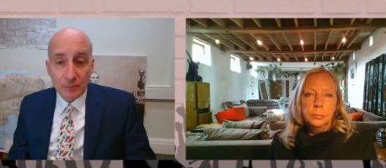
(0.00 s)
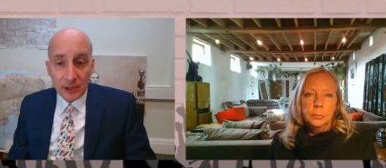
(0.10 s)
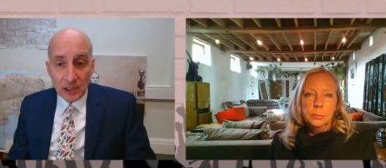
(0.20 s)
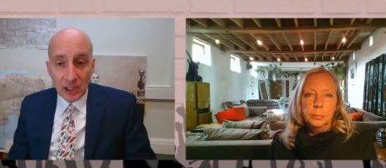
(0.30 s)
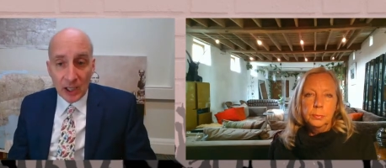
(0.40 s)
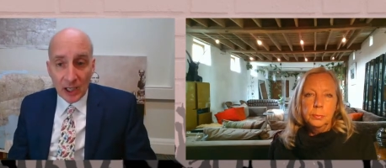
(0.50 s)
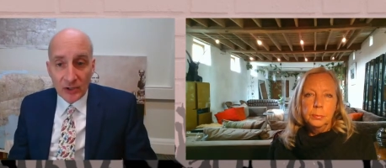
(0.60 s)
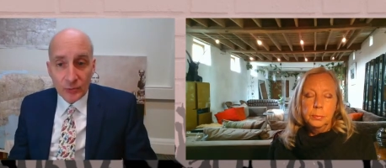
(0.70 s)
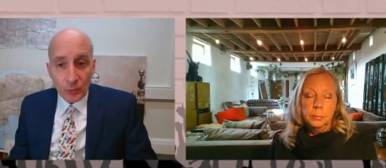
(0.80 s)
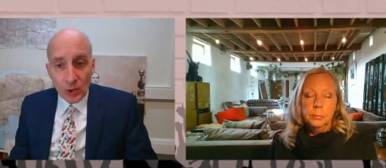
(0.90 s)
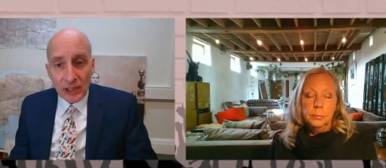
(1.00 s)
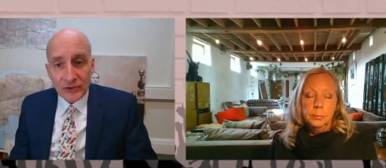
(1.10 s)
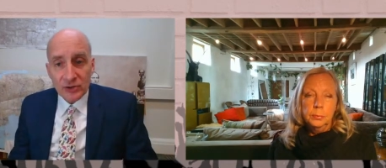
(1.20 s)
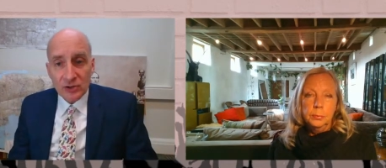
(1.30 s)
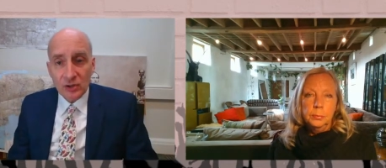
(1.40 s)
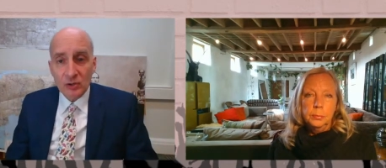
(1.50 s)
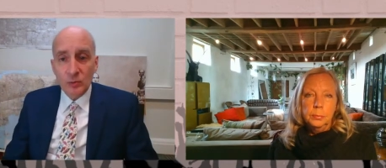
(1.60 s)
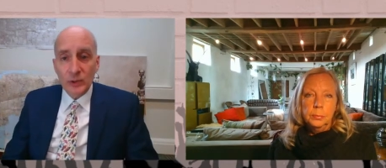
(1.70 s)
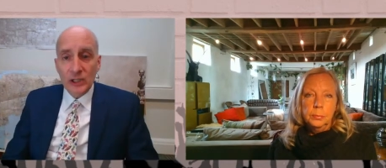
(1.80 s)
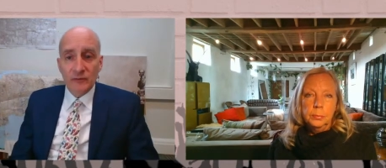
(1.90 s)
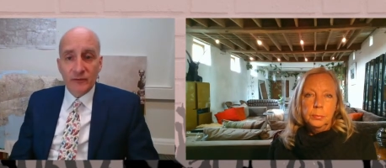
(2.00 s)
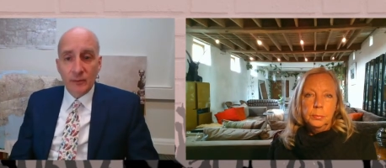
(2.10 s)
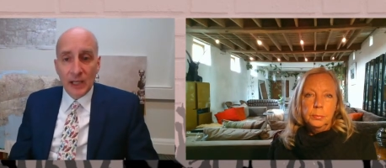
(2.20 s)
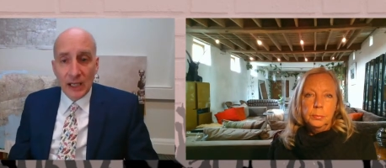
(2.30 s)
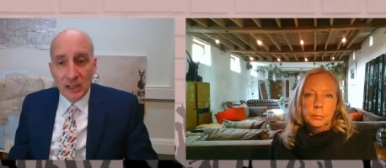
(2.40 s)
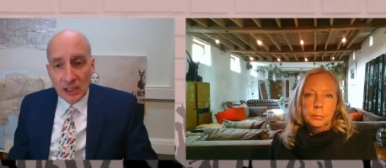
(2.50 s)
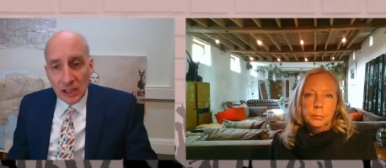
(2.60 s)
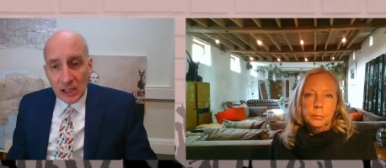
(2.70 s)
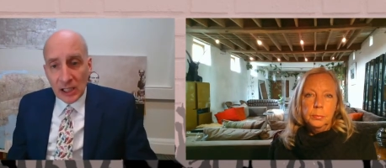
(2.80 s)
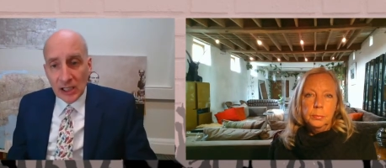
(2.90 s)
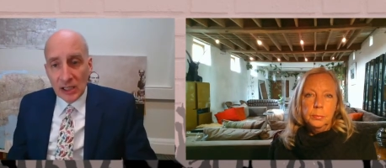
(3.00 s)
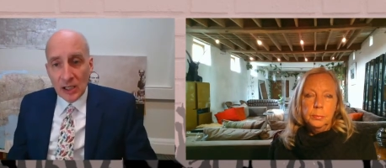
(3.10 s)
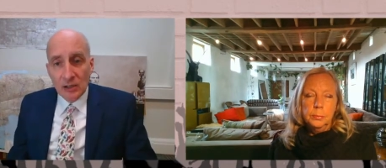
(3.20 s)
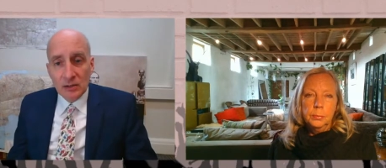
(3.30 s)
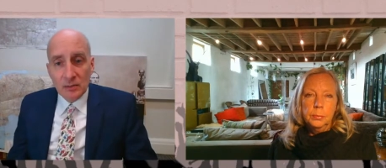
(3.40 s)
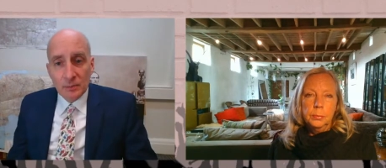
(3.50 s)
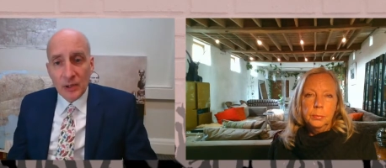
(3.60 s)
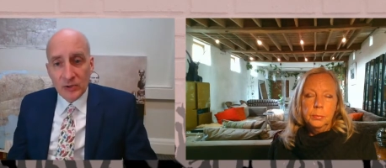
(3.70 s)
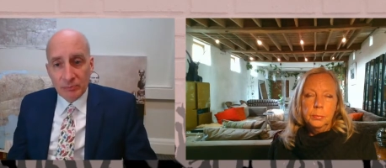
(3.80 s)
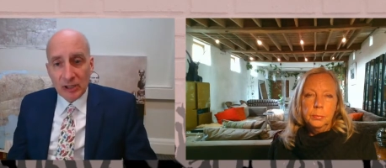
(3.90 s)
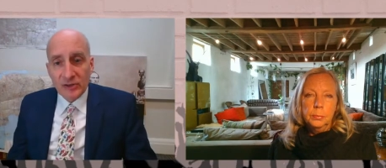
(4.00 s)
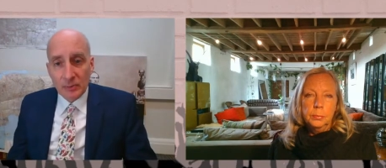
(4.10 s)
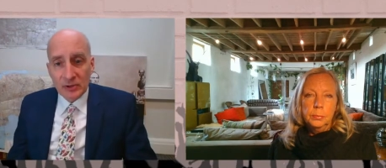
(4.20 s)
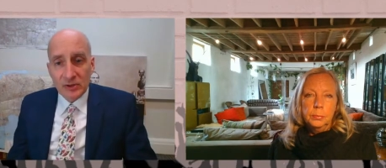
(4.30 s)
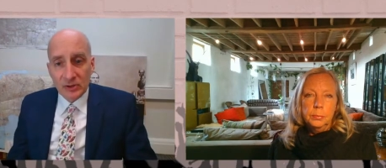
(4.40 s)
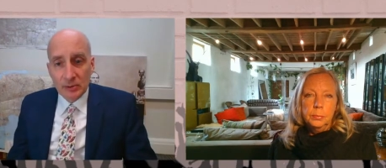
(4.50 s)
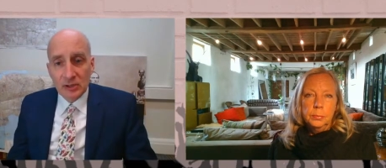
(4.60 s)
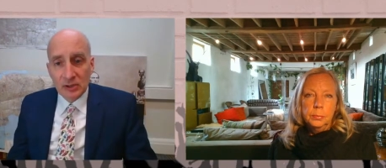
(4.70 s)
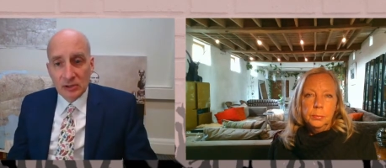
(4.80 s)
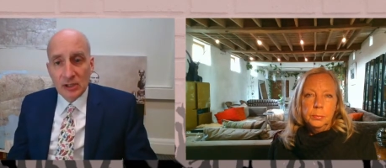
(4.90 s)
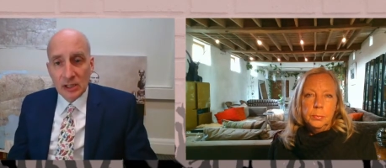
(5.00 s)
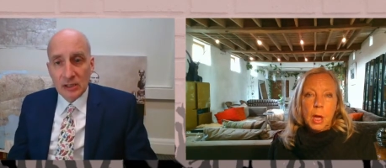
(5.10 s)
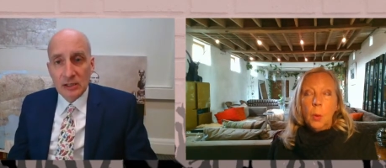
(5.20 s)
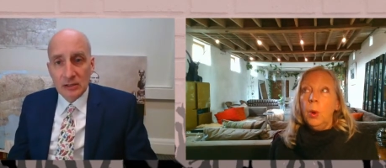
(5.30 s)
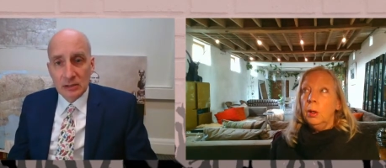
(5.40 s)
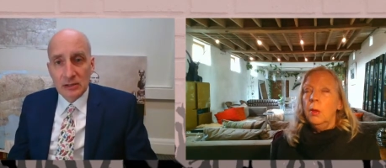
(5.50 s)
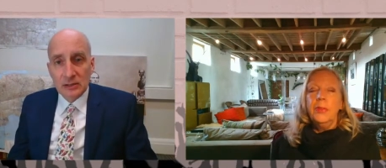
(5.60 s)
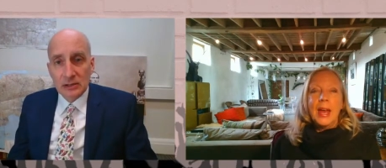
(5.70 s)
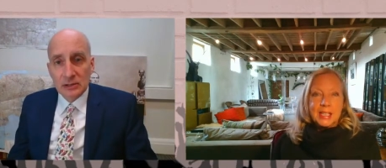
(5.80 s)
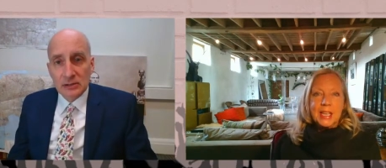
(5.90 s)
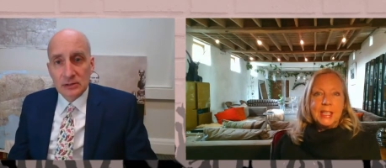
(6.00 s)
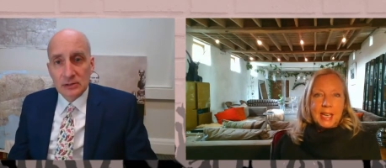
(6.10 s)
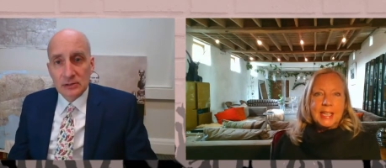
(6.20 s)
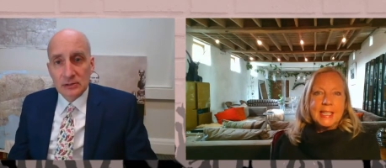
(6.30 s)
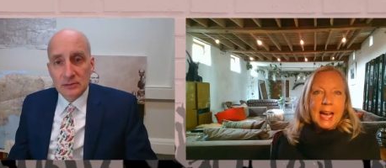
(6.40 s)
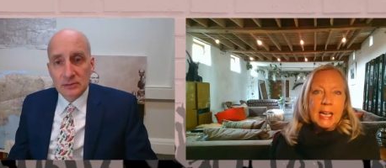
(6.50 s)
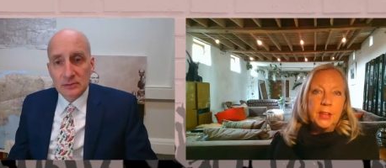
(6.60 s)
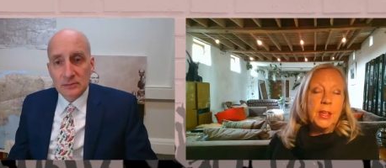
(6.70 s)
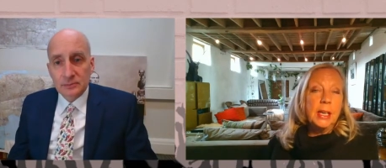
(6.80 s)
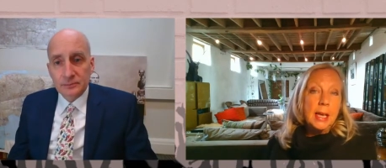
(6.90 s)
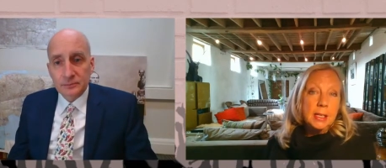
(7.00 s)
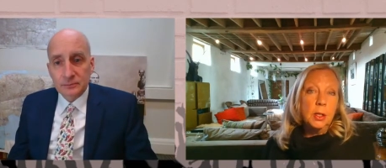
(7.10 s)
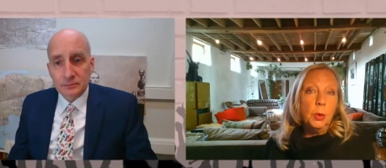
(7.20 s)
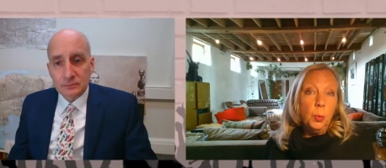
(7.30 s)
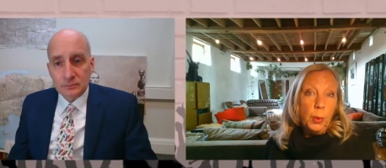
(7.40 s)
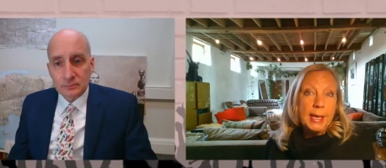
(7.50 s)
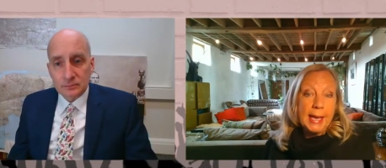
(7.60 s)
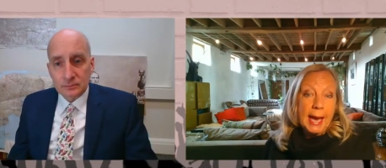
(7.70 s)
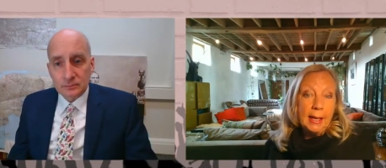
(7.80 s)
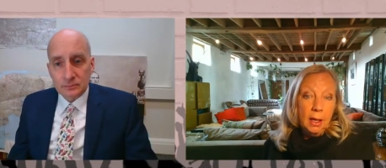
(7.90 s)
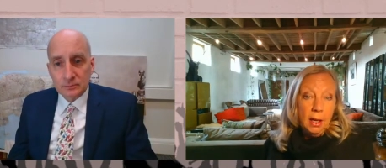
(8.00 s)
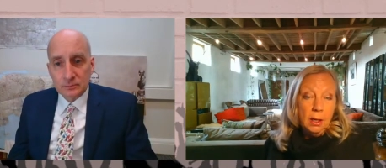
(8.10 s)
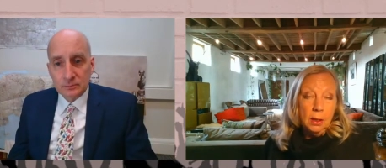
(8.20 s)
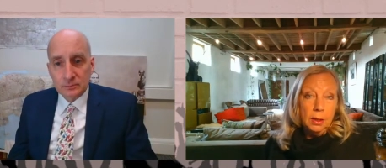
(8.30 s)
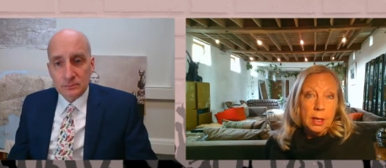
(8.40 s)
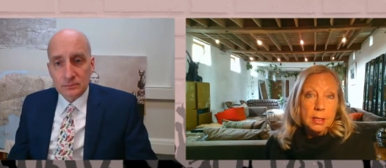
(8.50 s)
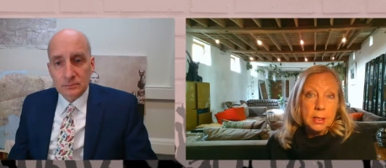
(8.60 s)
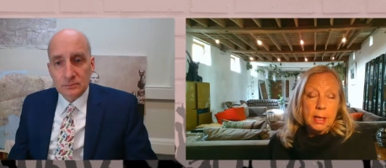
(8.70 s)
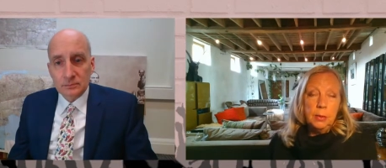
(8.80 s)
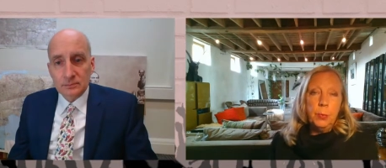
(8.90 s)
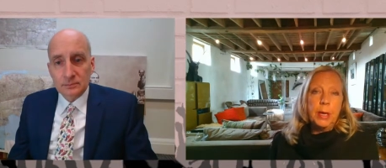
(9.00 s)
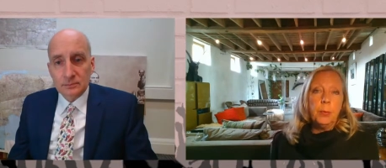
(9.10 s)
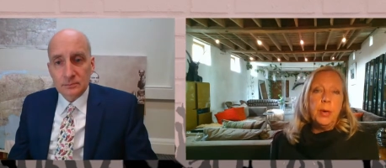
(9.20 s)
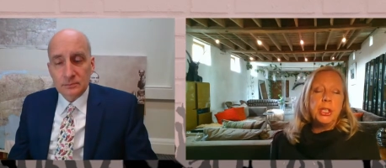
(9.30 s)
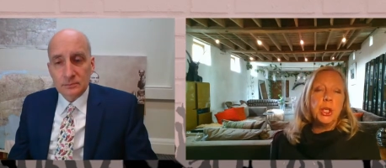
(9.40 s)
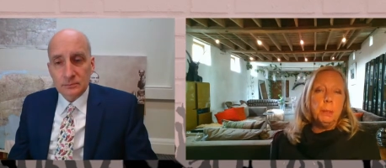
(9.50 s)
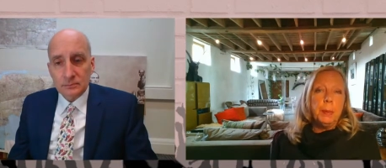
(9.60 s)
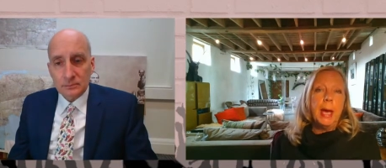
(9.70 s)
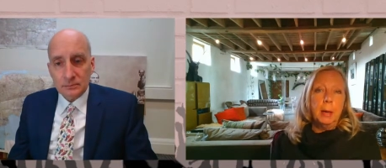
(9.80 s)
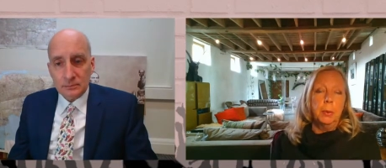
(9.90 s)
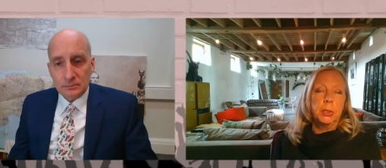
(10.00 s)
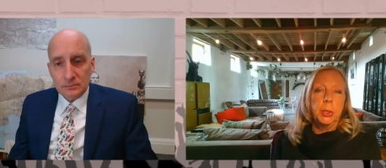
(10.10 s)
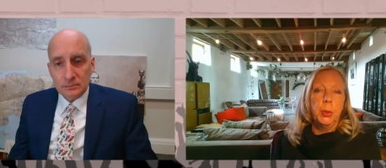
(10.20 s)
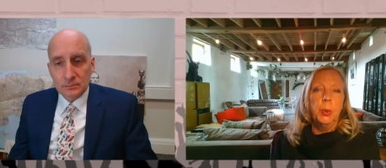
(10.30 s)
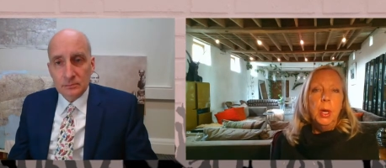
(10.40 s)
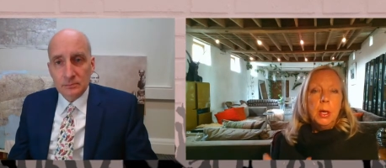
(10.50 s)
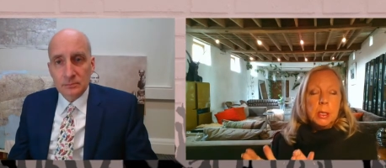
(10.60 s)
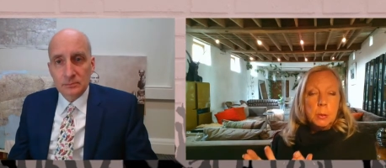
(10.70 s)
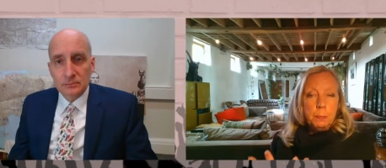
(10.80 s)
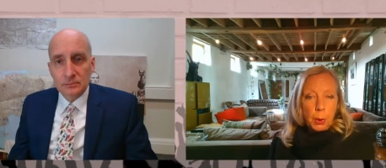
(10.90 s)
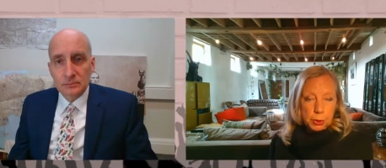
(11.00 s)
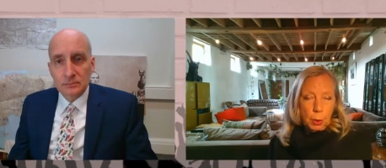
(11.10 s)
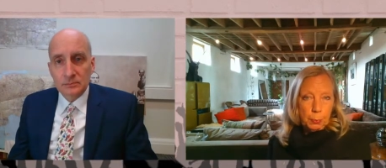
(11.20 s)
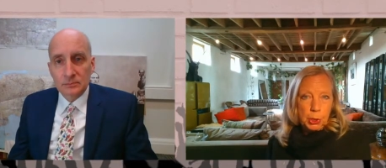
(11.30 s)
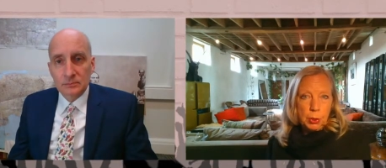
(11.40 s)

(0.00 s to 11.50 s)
Speaker 1: supplies. What lesson could we learn from that in our post Brexit business community? Do you think?
Speaker 2: Well, that is exactly the lesson we can learn, isn't it? We we should be able to spot